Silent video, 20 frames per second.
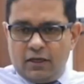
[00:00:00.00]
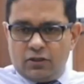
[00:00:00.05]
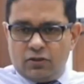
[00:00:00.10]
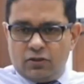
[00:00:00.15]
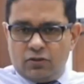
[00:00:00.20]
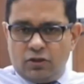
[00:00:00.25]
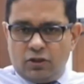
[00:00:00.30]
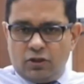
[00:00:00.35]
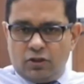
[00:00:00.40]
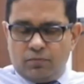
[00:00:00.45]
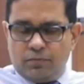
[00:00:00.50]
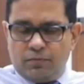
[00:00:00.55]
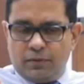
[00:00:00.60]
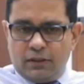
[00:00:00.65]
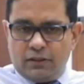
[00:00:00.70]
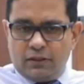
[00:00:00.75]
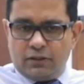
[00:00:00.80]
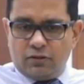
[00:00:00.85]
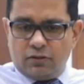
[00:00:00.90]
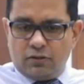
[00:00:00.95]
you need to
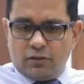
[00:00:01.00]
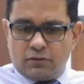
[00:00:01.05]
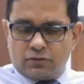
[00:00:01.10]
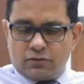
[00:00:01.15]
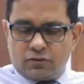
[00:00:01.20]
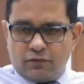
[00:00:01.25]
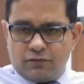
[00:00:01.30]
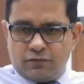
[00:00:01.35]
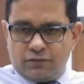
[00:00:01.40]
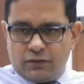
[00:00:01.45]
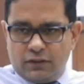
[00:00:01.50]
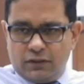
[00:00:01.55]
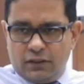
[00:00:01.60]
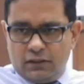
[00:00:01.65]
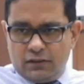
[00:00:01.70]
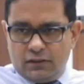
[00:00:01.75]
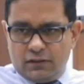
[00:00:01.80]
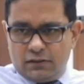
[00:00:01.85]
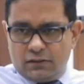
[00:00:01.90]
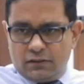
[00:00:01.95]
build your soft
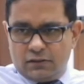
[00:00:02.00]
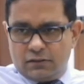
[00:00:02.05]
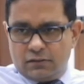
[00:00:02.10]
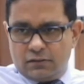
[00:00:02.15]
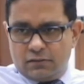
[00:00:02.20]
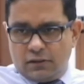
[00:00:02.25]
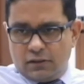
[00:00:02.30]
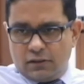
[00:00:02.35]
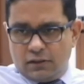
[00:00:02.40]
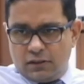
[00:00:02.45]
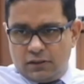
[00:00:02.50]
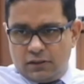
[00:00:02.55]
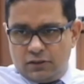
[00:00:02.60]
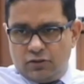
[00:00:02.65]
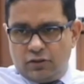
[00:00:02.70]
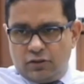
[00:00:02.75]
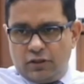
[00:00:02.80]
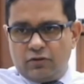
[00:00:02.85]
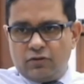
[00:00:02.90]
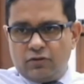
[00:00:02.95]
skills,
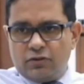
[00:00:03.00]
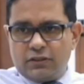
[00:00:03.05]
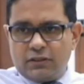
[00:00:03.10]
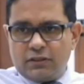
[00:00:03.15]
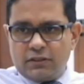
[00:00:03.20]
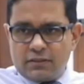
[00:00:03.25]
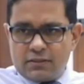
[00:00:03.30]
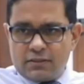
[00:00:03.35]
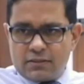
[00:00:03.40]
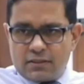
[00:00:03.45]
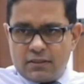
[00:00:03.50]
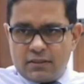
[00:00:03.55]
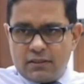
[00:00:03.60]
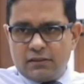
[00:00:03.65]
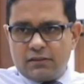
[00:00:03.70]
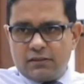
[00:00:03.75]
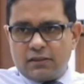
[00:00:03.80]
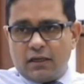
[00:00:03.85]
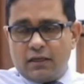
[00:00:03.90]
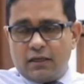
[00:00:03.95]
your negotiation
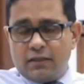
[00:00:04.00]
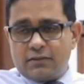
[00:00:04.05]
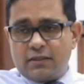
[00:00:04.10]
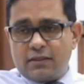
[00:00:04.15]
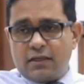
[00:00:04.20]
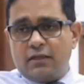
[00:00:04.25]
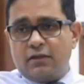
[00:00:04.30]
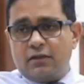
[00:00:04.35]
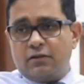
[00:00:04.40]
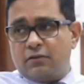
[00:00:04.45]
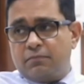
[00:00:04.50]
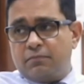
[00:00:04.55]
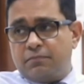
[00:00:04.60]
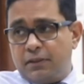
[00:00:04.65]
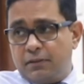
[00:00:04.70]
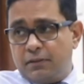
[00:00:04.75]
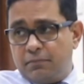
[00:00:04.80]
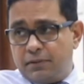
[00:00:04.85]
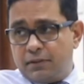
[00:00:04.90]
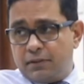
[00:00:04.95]
skills, understanding of the
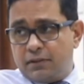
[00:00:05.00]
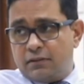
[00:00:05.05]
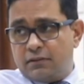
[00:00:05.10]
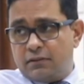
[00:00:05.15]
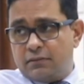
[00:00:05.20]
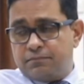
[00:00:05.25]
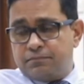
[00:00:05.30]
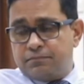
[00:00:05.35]
people,